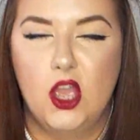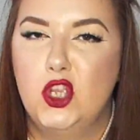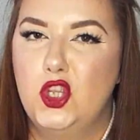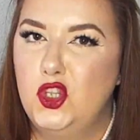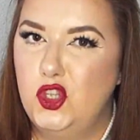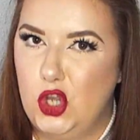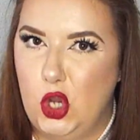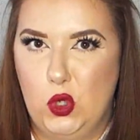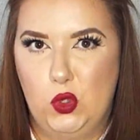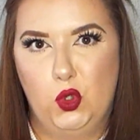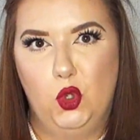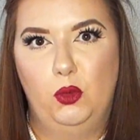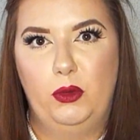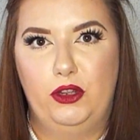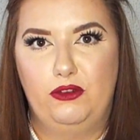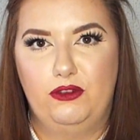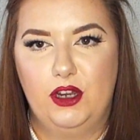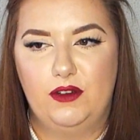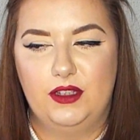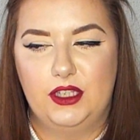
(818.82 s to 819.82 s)
don't normally
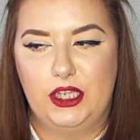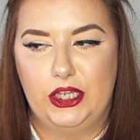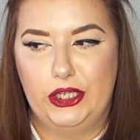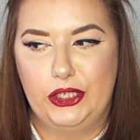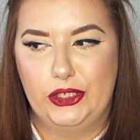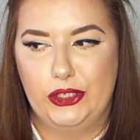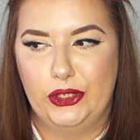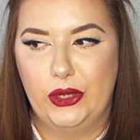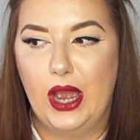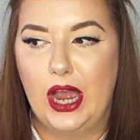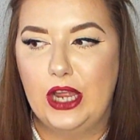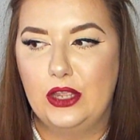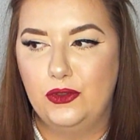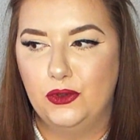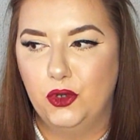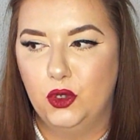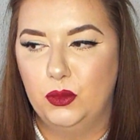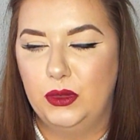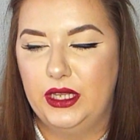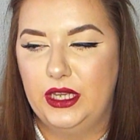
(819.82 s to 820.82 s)
gravitate to. I
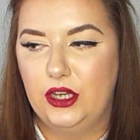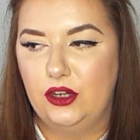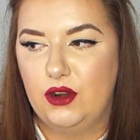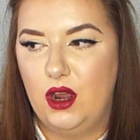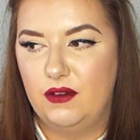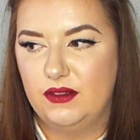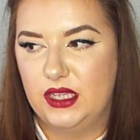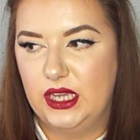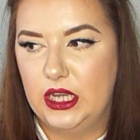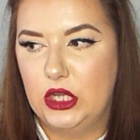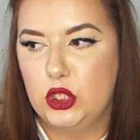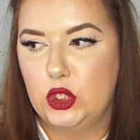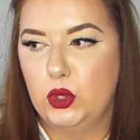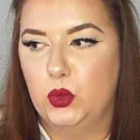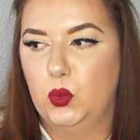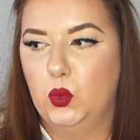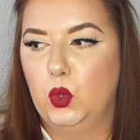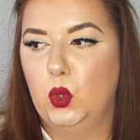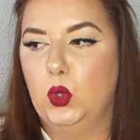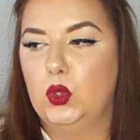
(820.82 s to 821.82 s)
normally gravitate
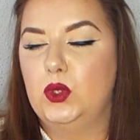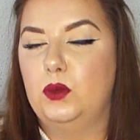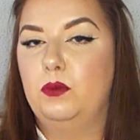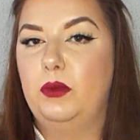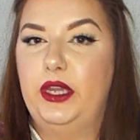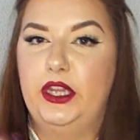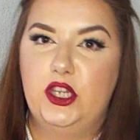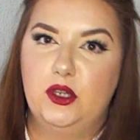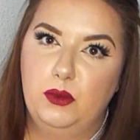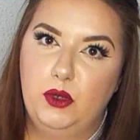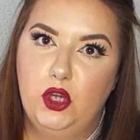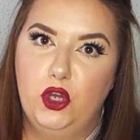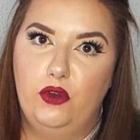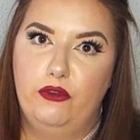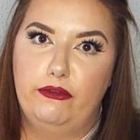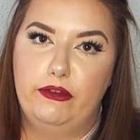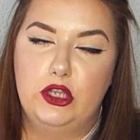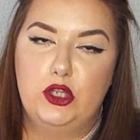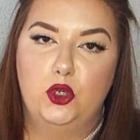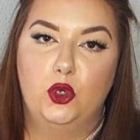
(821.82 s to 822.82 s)
towards medium
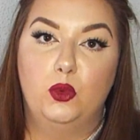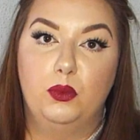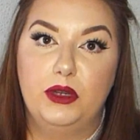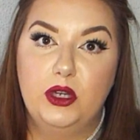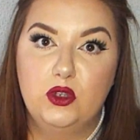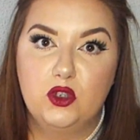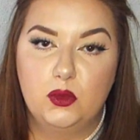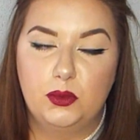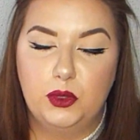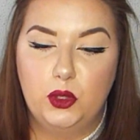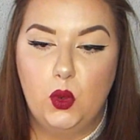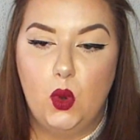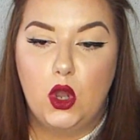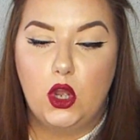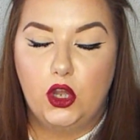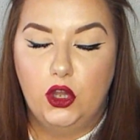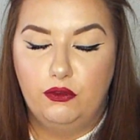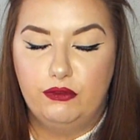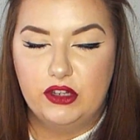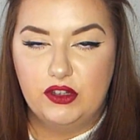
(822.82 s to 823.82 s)
coverage or buildable
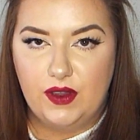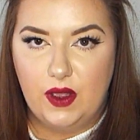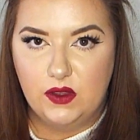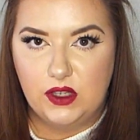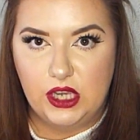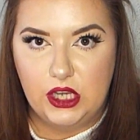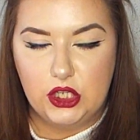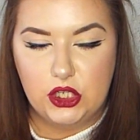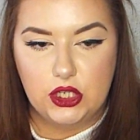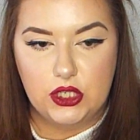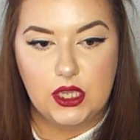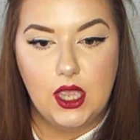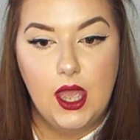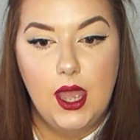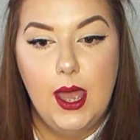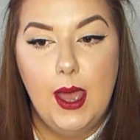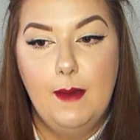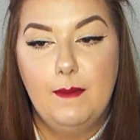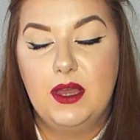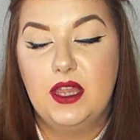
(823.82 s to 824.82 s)
coverage foundations,
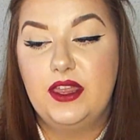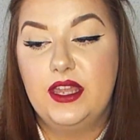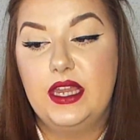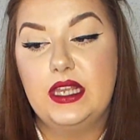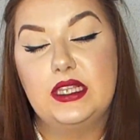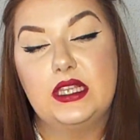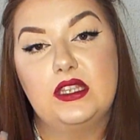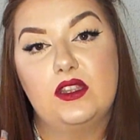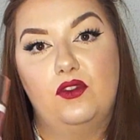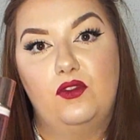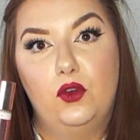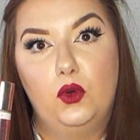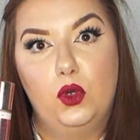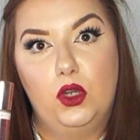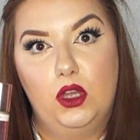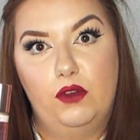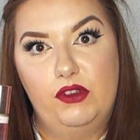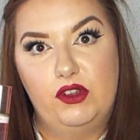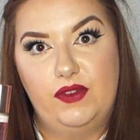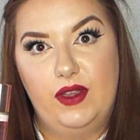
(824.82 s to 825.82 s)
but this is a full
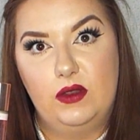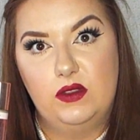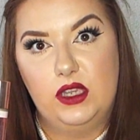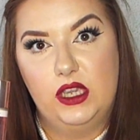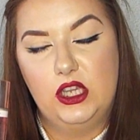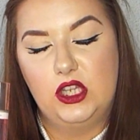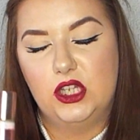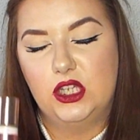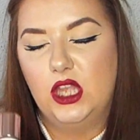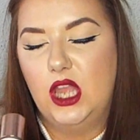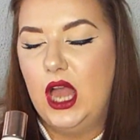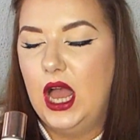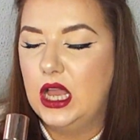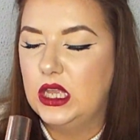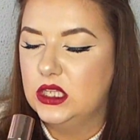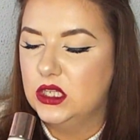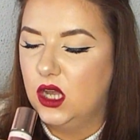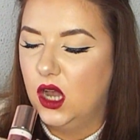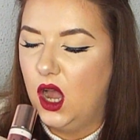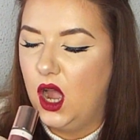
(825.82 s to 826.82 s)
coverage foundation
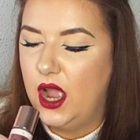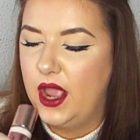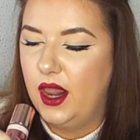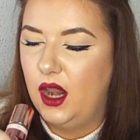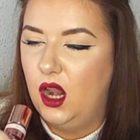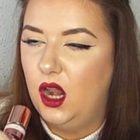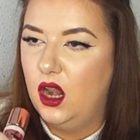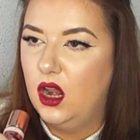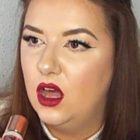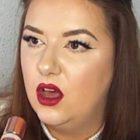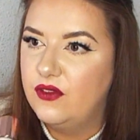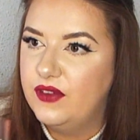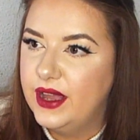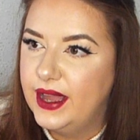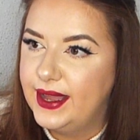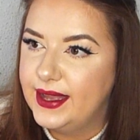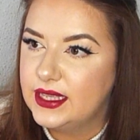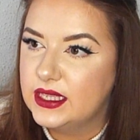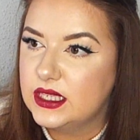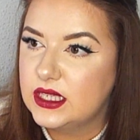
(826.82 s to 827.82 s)
and I love
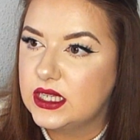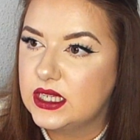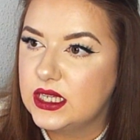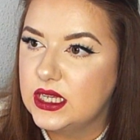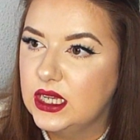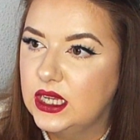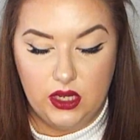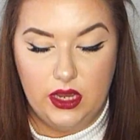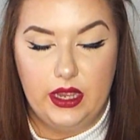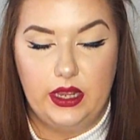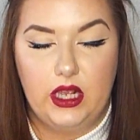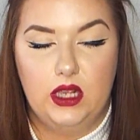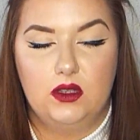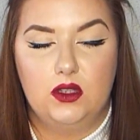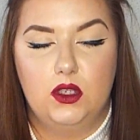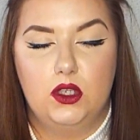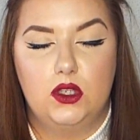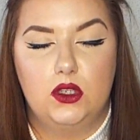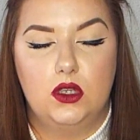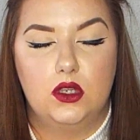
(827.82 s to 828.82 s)
it. It gives
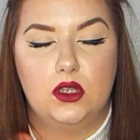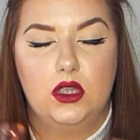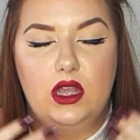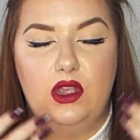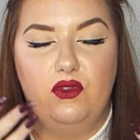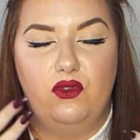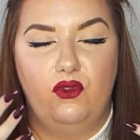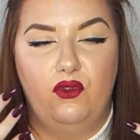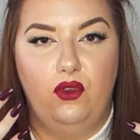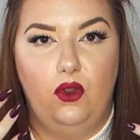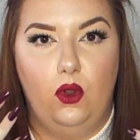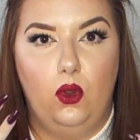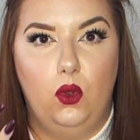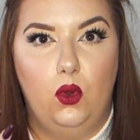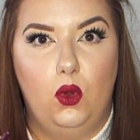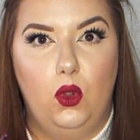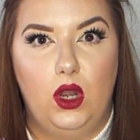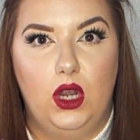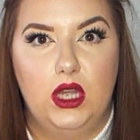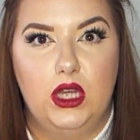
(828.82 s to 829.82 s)
you such a
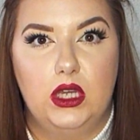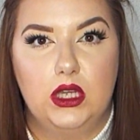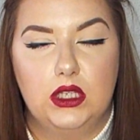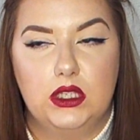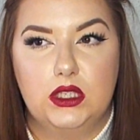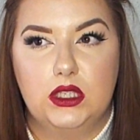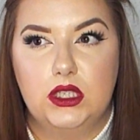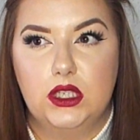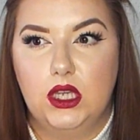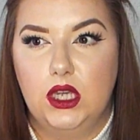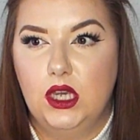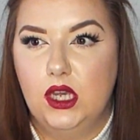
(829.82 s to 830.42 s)
flawless,